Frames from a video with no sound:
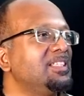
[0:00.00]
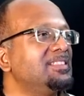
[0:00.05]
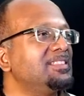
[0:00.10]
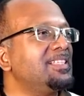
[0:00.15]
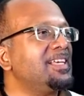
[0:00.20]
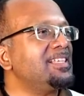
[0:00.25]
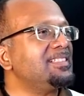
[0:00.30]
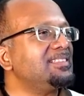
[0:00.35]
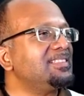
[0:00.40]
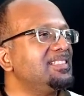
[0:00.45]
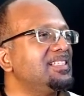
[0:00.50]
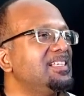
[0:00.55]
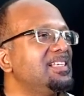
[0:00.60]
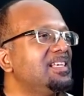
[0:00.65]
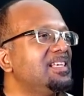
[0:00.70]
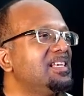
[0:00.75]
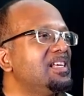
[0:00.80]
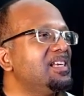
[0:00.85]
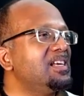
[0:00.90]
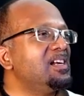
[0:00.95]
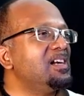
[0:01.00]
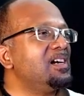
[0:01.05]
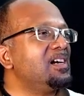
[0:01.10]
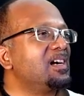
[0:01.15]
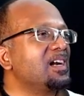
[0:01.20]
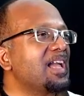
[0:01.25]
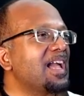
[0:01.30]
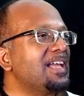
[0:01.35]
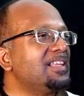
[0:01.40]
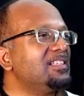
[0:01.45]
It says,
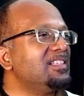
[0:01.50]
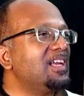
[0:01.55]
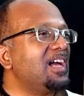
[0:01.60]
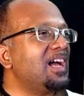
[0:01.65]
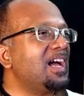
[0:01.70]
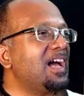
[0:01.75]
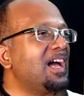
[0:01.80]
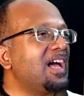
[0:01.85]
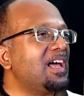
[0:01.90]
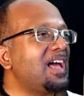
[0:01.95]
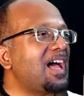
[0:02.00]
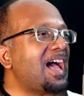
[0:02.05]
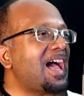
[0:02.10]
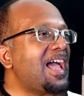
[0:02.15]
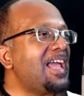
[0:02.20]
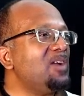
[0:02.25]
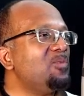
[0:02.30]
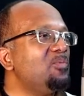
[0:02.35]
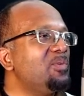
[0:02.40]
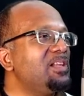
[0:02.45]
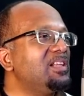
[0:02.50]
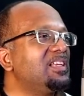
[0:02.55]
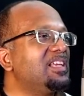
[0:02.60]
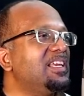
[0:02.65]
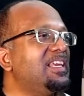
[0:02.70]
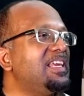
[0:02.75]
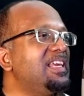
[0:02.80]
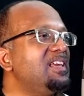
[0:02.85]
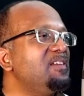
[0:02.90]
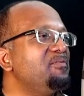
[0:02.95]
And uh, I will
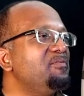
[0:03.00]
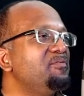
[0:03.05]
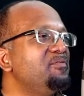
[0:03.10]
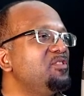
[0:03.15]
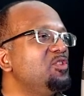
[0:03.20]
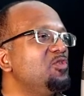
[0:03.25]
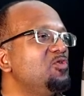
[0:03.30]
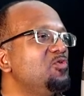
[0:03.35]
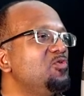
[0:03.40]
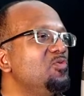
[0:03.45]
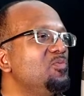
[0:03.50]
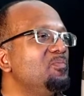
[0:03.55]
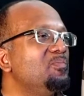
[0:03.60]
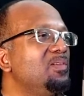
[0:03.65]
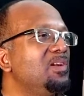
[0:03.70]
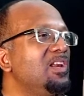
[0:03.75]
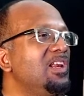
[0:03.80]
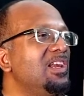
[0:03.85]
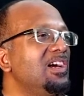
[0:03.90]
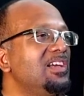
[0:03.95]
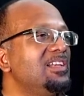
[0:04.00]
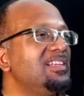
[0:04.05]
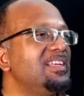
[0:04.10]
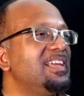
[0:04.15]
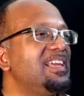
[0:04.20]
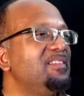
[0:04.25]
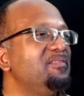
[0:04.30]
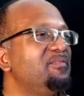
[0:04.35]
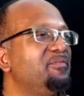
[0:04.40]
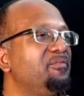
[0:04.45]
give you
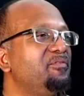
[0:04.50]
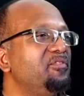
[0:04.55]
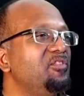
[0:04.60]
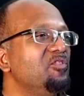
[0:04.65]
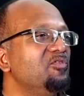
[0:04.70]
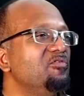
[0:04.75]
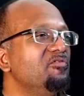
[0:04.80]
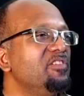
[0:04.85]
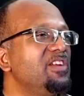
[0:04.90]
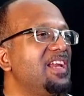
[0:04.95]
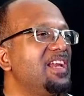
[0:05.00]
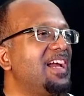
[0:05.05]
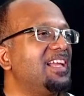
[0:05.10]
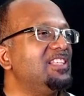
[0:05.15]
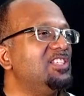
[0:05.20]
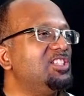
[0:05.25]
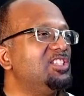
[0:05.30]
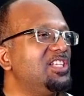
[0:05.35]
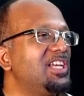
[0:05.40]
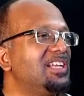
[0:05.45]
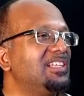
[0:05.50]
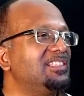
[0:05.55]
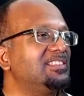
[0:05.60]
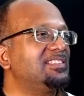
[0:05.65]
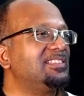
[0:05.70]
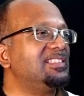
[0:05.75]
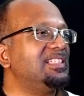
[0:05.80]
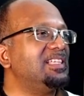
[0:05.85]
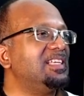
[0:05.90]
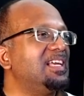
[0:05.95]
blood in fury and
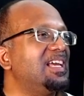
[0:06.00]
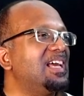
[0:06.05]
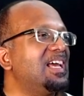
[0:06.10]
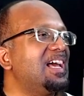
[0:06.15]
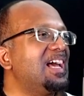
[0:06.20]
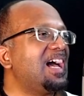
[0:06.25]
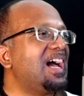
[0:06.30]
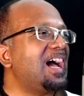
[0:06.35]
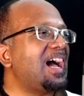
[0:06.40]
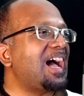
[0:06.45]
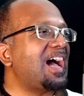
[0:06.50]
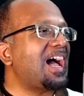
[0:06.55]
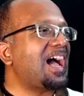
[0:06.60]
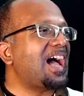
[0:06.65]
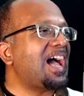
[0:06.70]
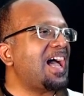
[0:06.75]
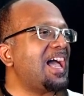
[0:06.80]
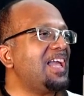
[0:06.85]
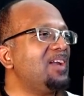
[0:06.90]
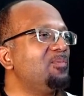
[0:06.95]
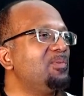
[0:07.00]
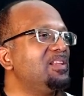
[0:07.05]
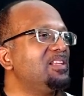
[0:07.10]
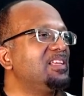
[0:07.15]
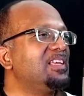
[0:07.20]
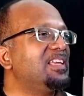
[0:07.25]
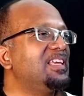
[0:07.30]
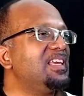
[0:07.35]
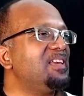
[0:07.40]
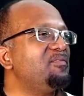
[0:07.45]
jealousy. I will
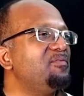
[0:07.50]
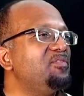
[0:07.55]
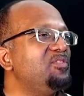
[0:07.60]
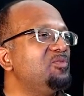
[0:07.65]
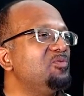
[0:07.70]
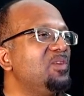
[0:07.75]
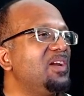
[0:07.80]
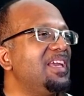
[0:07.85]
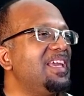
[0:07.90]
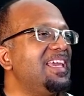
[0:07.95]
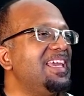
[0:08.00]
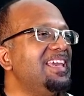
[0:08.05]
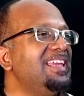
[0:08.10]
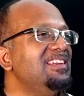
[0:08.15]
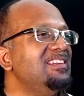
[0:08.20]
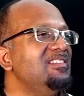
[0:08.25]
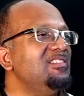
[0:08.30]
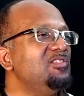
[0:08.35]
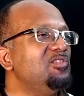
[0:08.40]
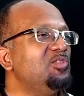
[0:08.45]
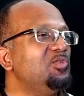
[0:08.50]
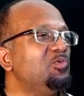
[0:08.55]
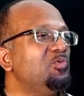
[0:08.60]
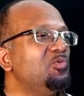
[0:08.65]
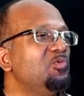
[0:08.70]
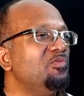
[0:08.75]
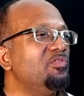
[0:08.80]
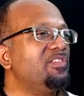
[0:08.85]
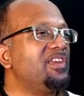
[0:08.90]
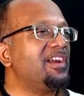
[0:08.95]
give you
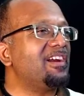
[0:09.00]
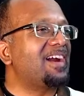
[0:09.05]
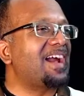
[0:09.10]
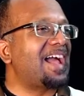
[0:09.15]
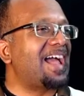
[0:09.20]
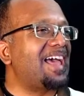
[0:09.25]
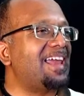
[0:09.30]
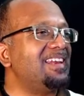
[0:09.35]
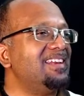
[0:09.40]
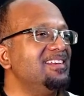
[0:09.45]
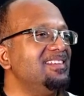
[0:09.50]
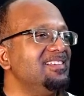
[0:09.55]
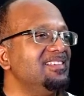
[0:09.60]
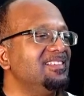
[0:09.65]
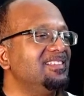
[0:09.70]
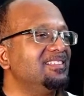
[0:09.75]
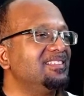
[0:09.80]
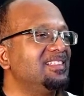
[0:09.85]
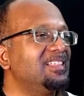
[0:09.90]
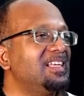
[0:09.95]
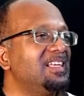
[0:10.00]
into their hand,